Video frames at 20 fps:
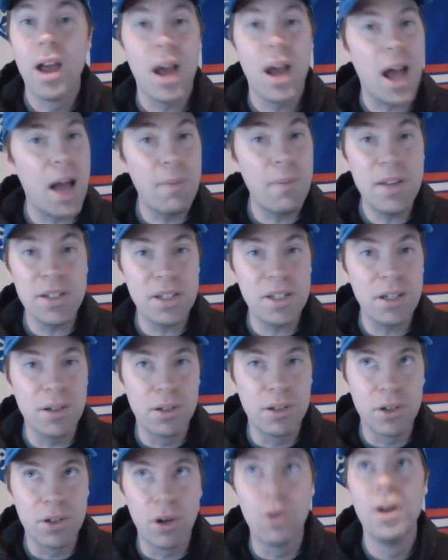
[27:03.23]
Obviously,
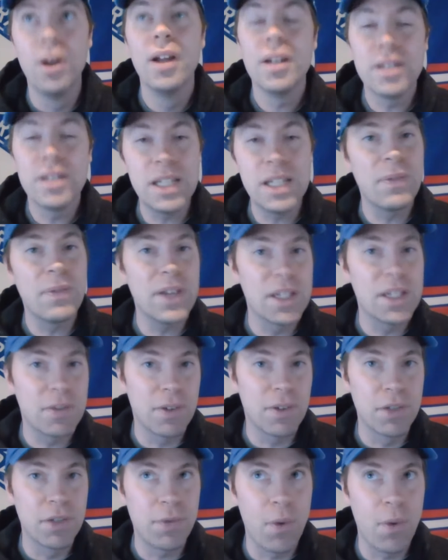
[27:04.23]
Goodrow,
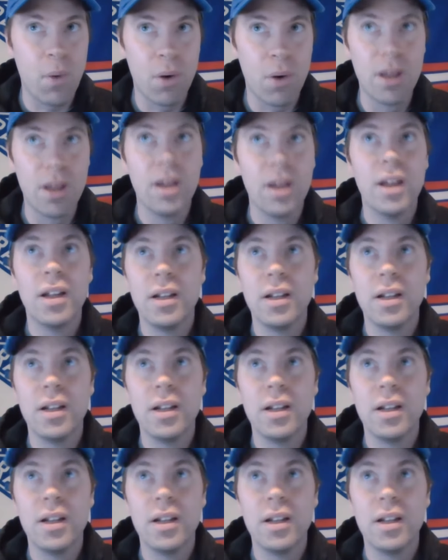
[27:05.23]
defense-first forward.